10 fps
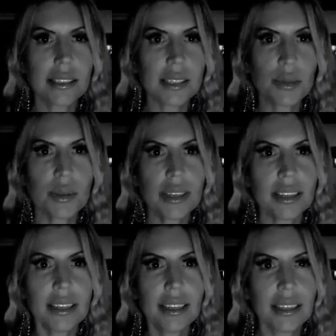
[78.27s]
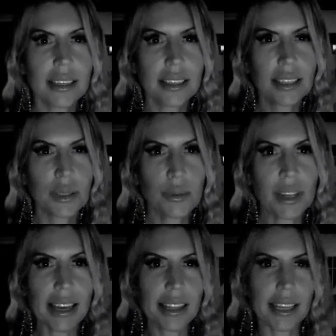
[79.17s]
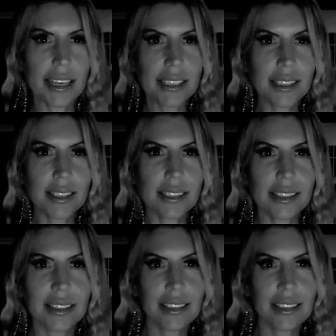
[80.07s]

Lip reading: This one, do we like this?